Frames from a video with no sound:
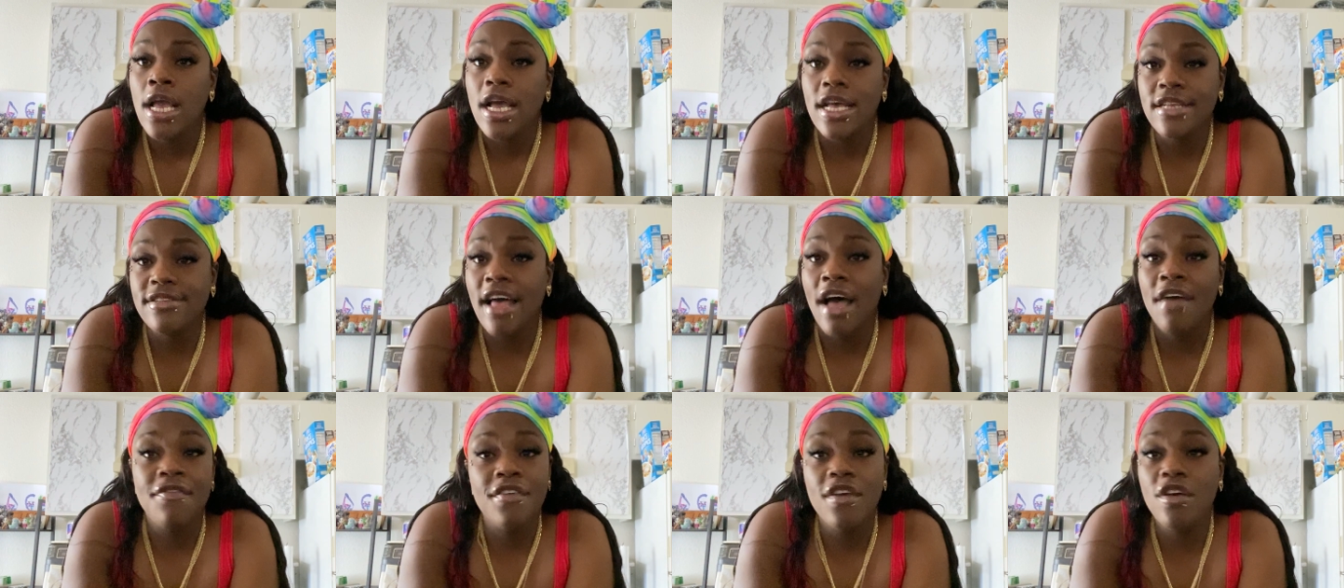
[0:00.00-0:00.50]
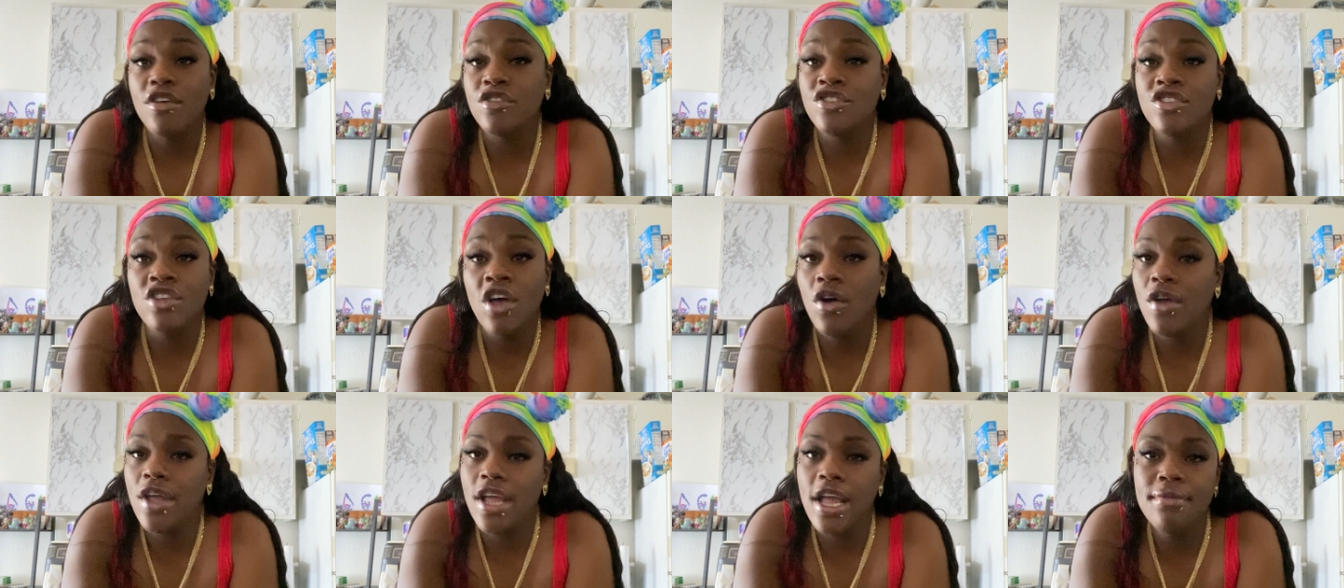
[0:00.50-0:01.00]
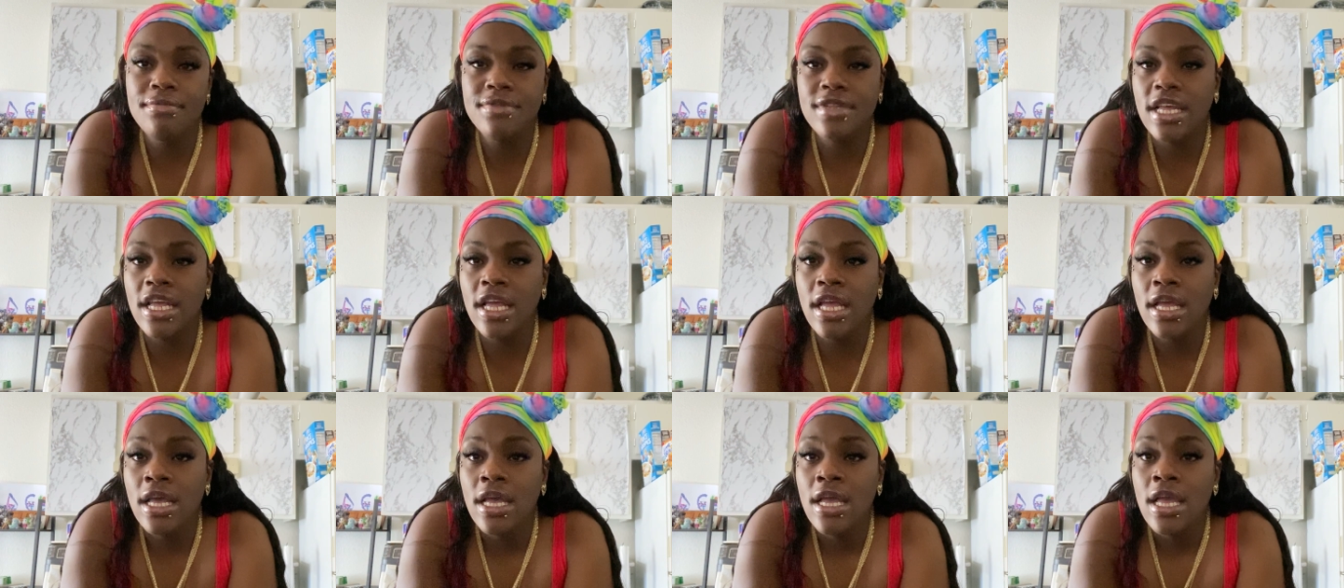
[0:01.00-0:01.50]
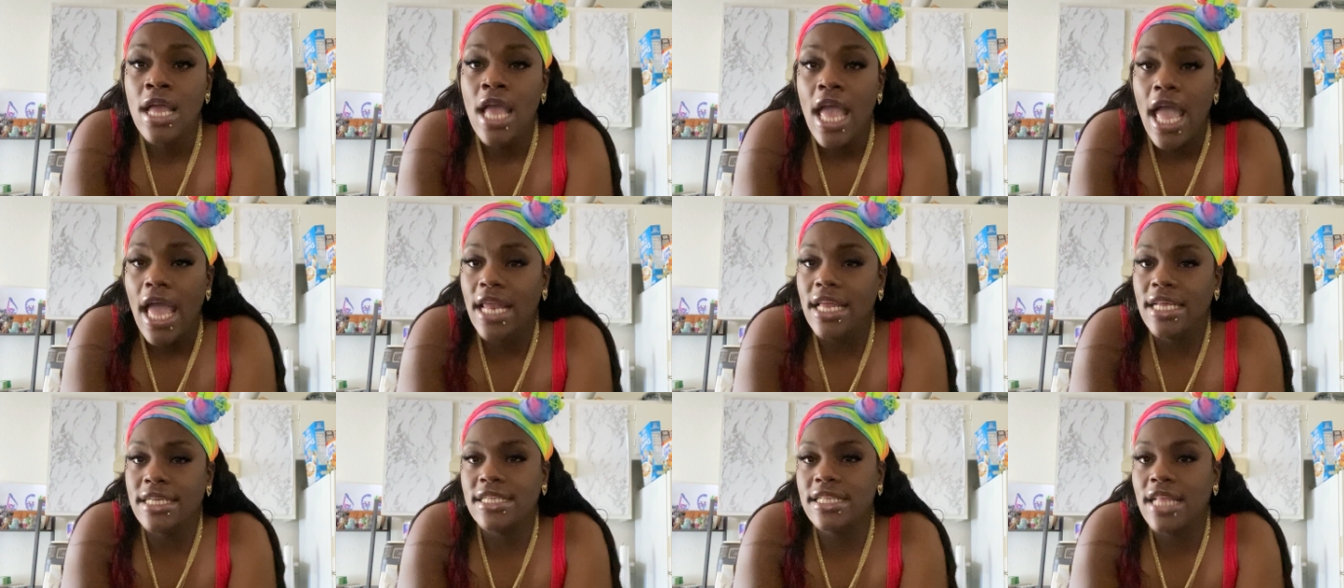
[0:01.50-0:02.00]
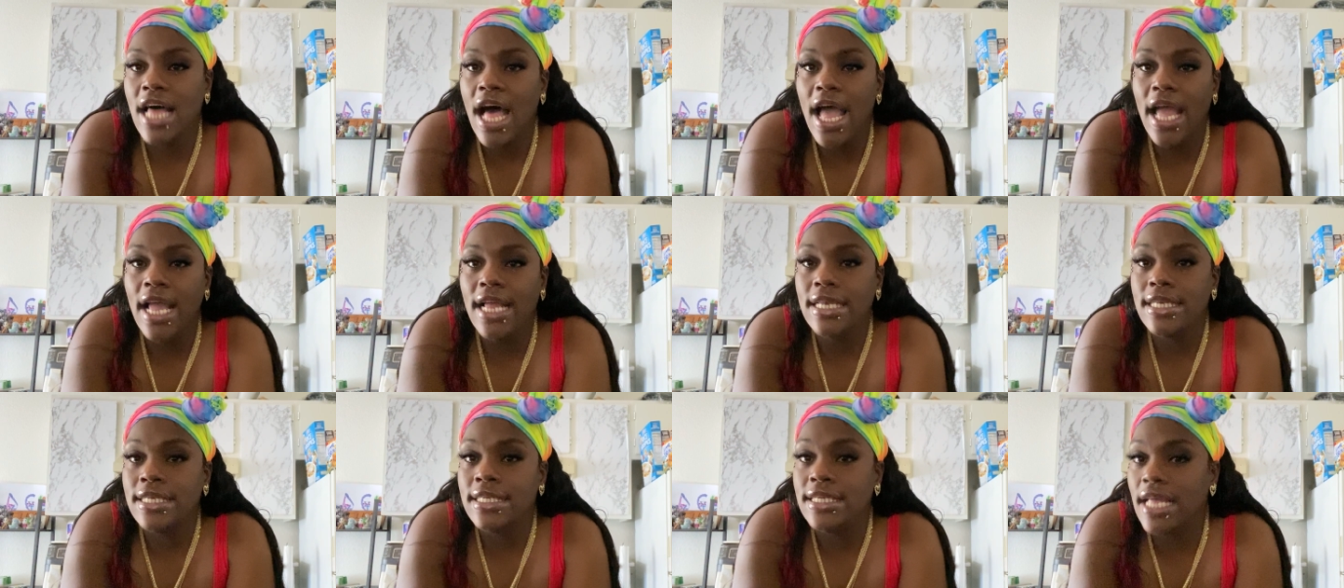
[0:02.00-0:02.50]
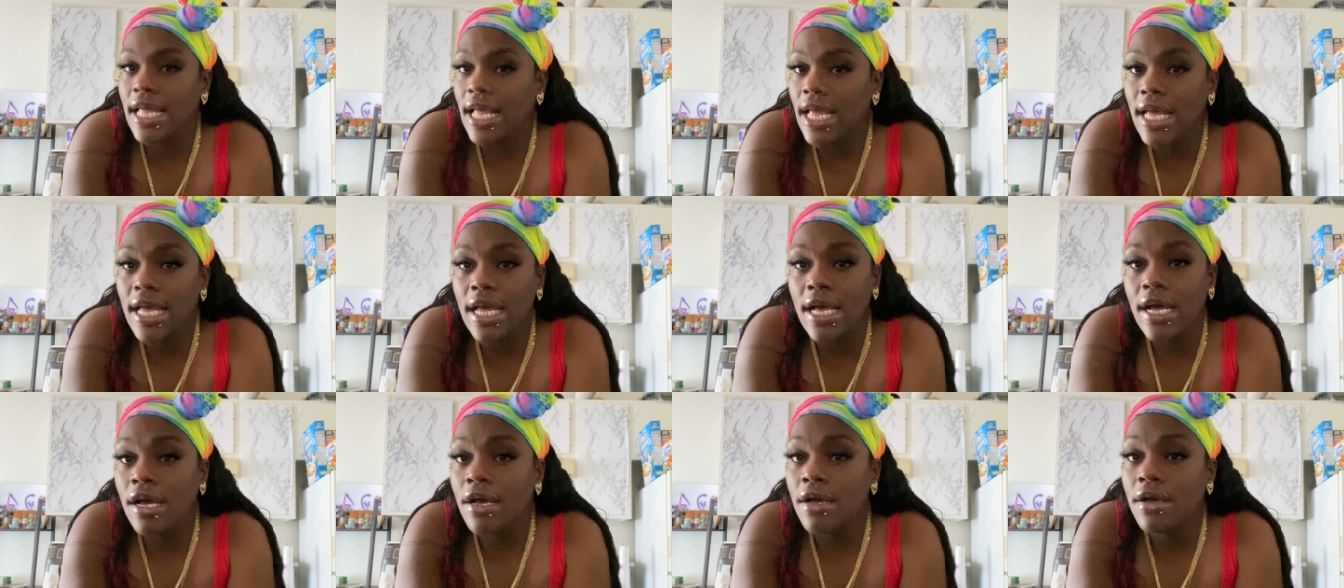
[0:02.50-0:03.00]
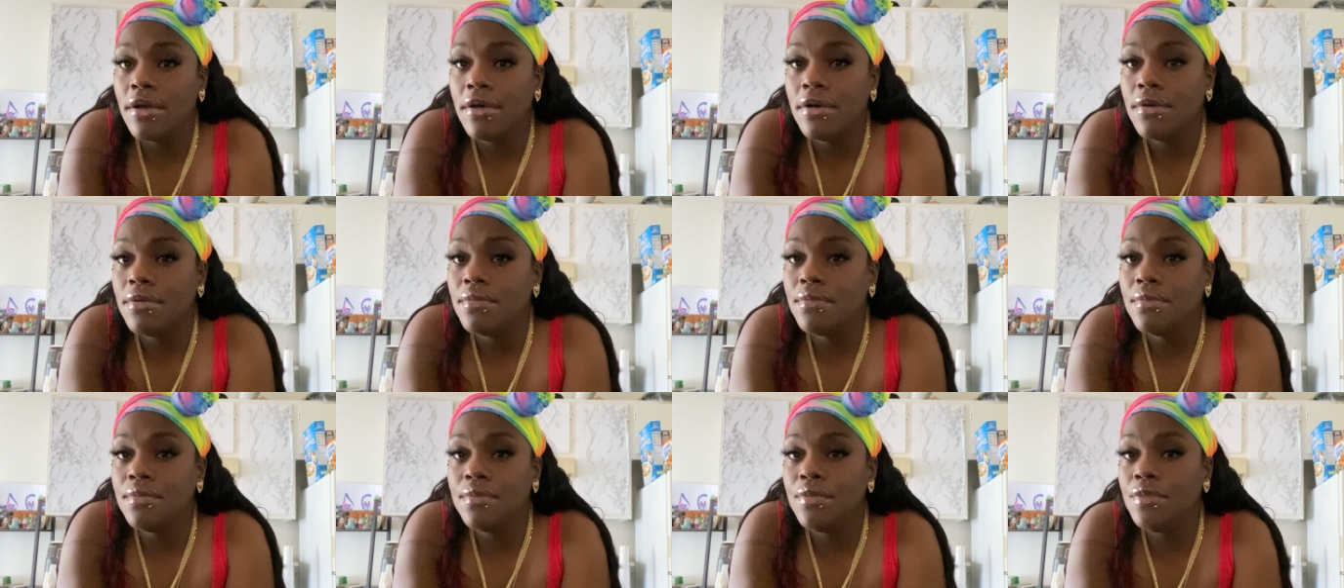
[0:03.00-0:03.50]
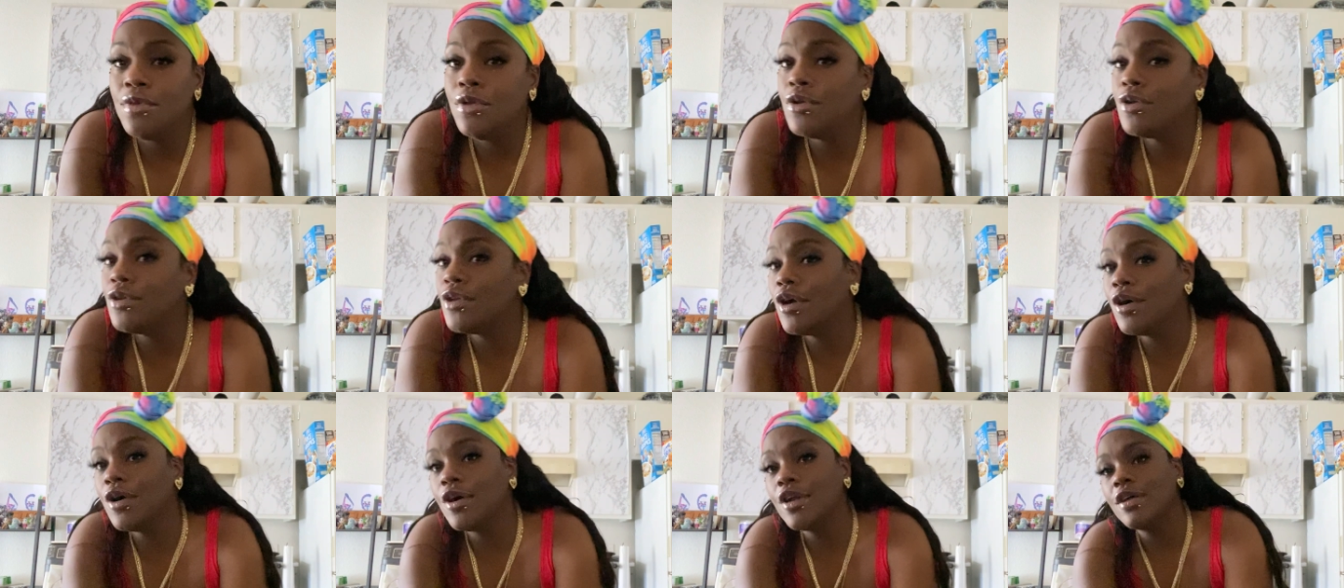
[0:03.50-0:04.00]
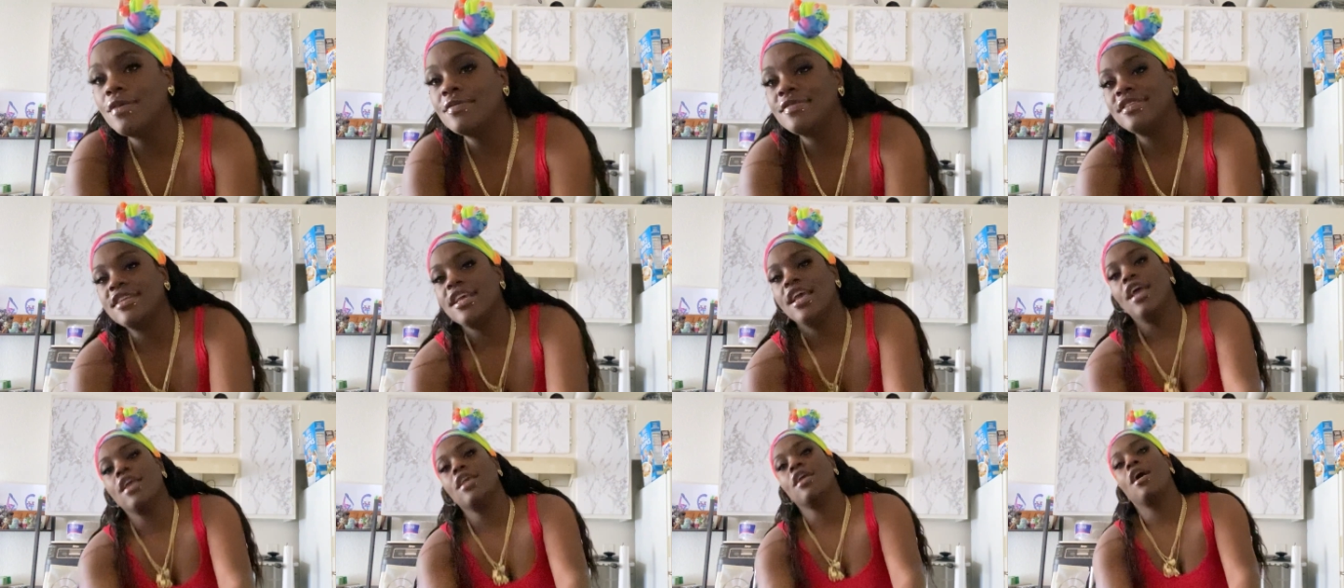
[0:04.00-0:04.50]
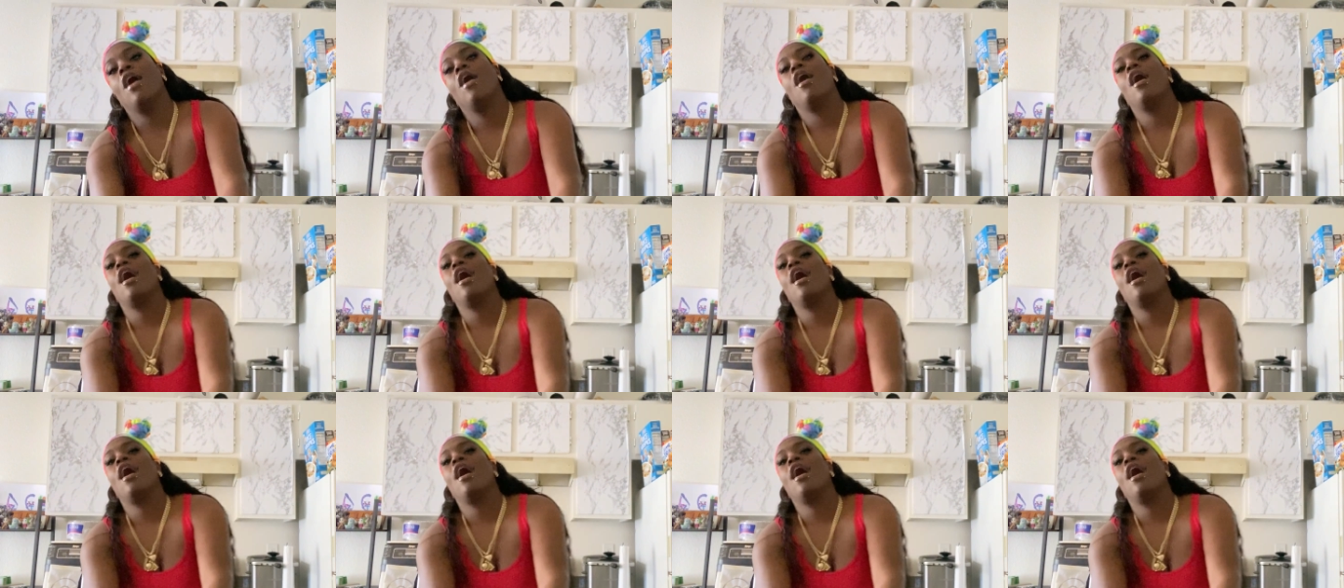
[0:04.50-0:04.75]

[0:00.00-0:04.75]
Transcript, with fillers: because I feel so empty and it's like, damn. You know what I'm saying, y'all?